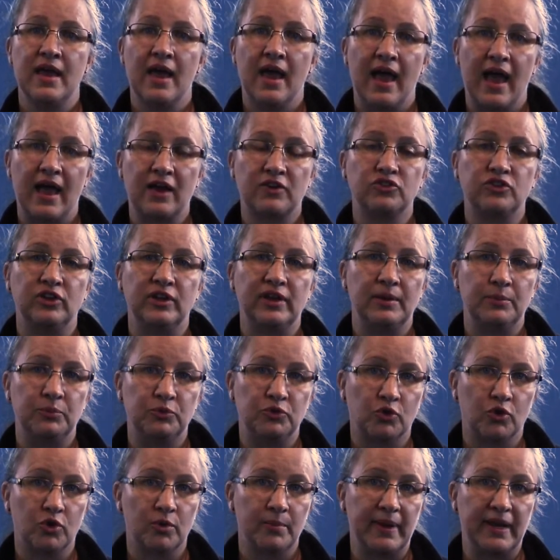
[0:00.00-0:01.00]
actually
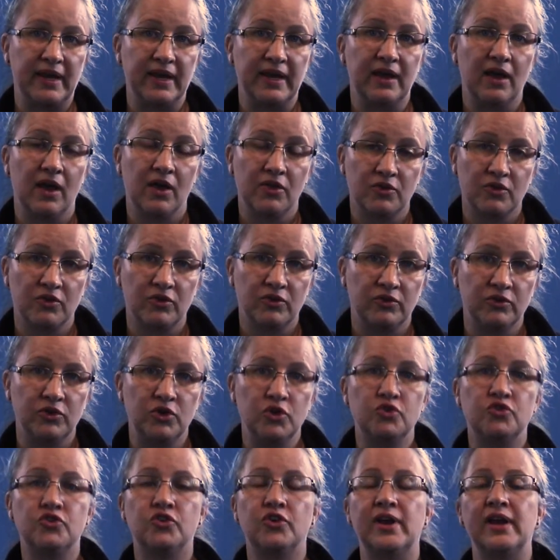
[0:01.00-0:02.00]
absorb any other
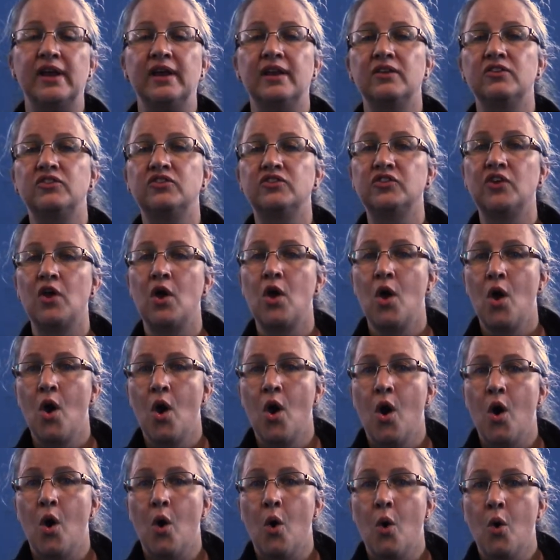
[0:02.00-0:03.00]
nutrients,
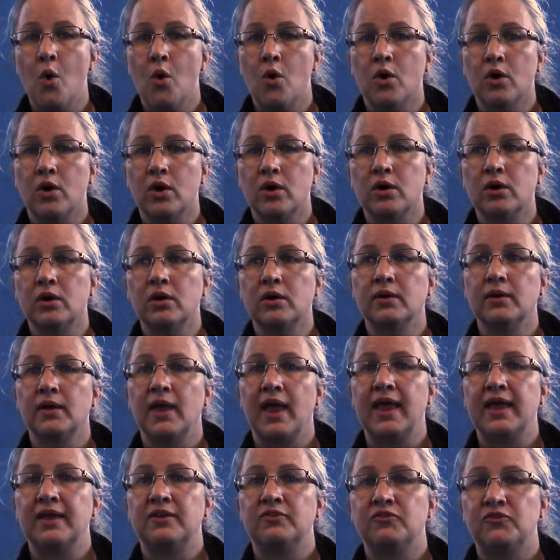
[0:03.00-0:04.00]
or
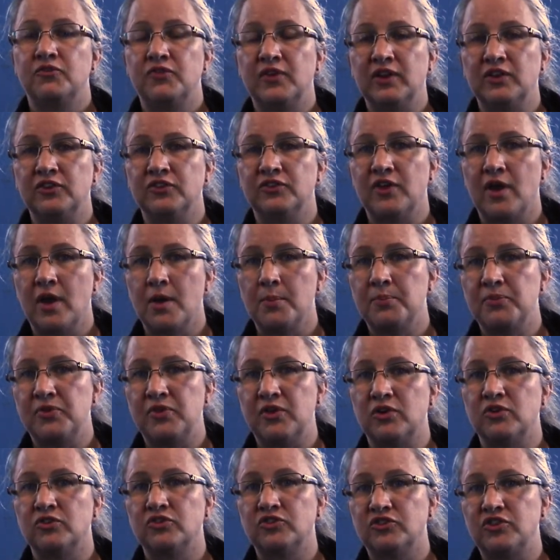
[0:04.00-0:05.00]
it fills up
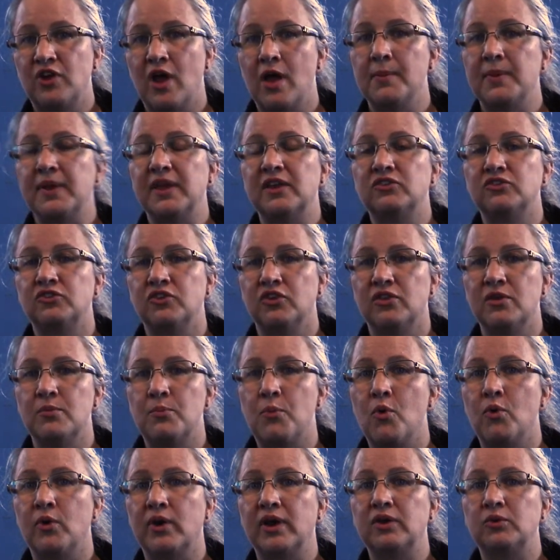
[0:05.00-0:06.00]
their stomachs to the
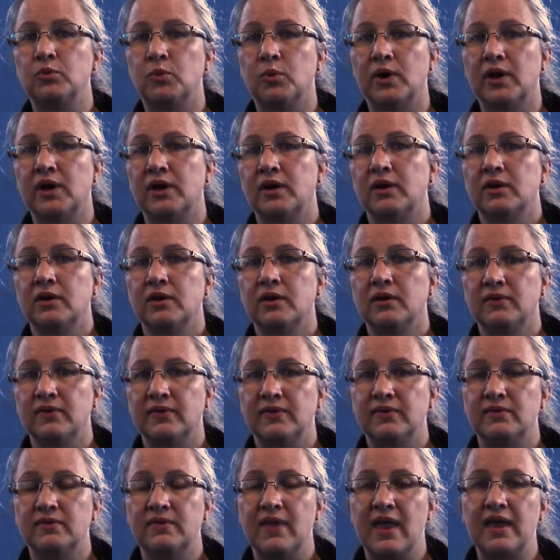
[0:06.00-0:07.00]
point where
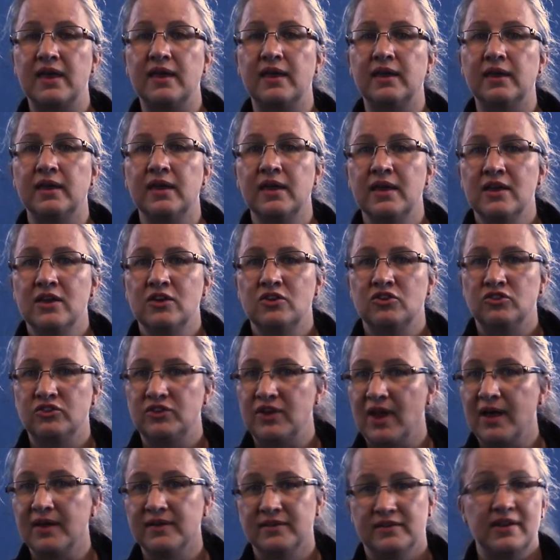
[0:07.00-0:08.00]
they
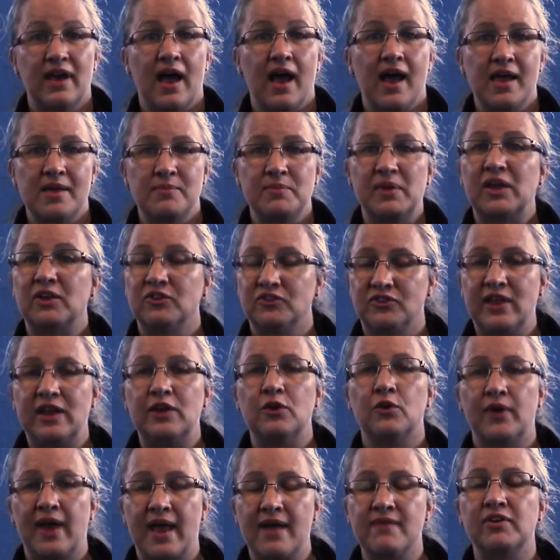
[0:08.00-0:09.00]
die because they
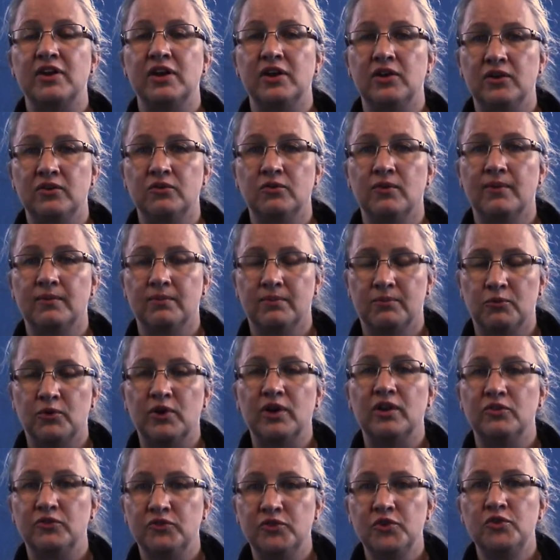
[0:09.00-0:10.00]
don't have any
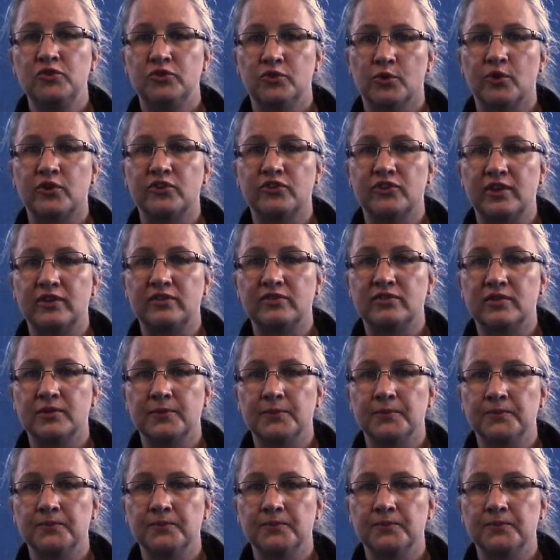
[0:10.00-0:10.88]
real food sources.